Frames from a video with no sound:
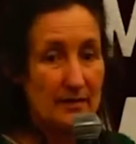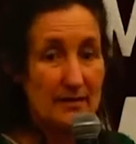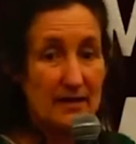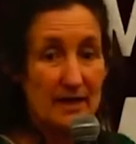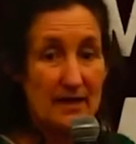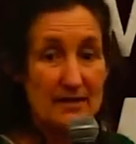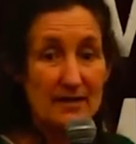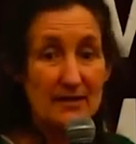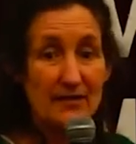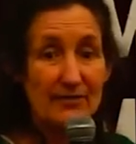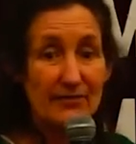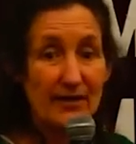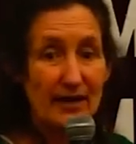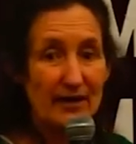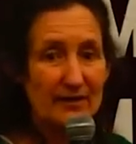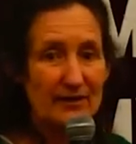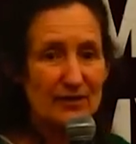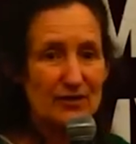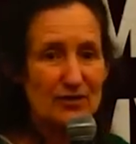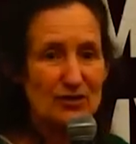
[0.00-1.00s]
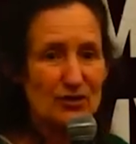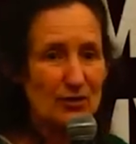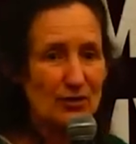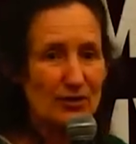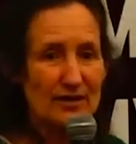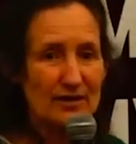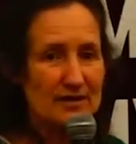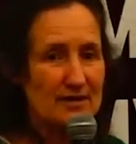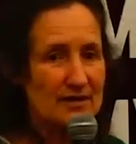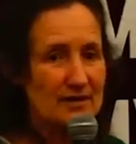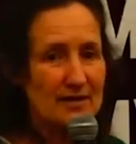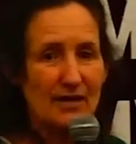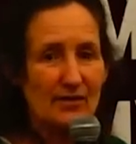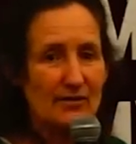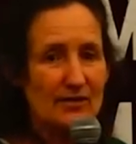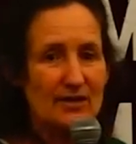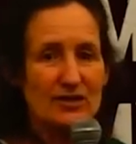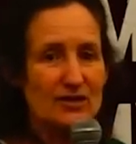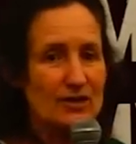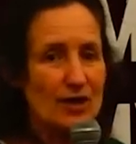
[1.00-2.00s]
Does it affect the joints?
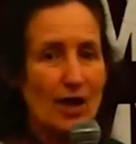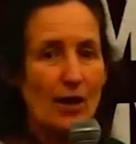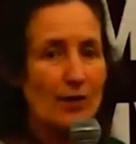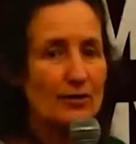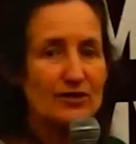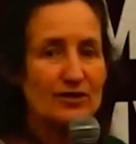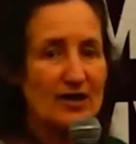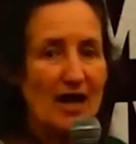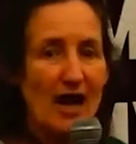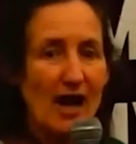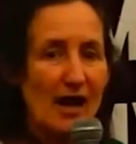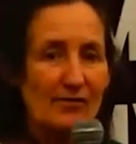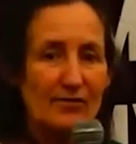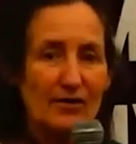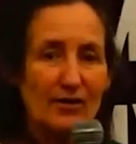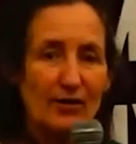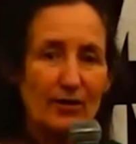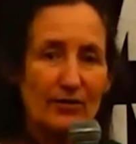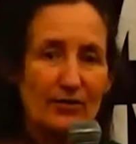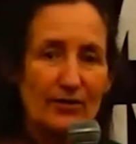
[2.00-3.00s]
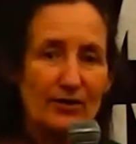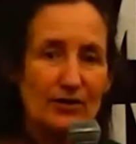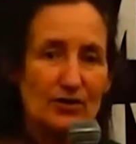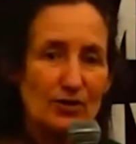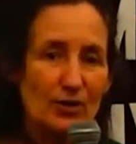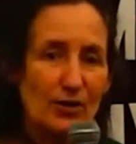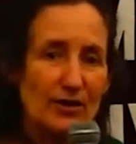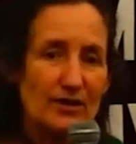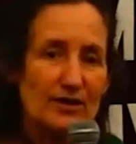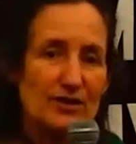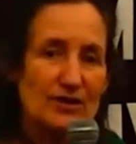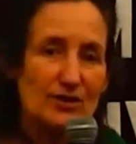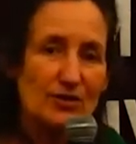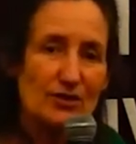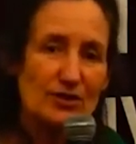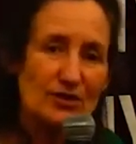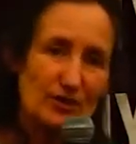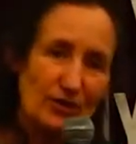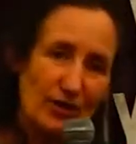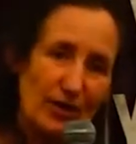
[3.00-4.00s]
There is no jarring on the joints
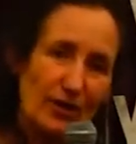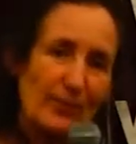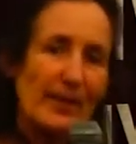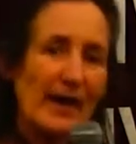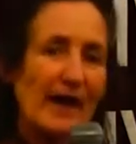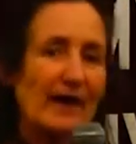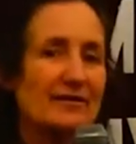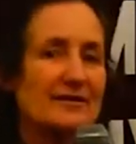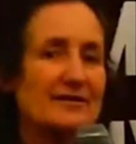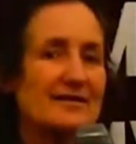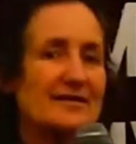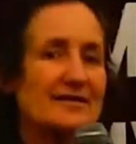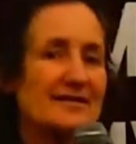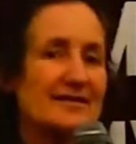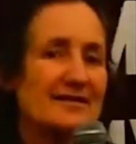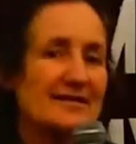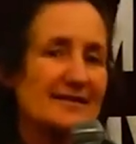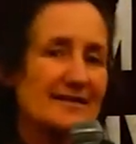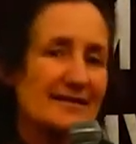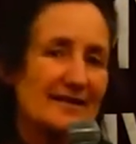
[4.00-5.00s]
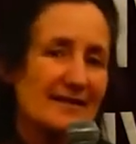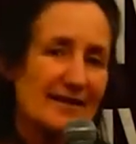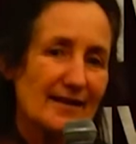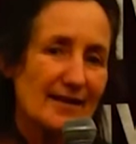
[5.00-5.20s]
because you've got to bounce.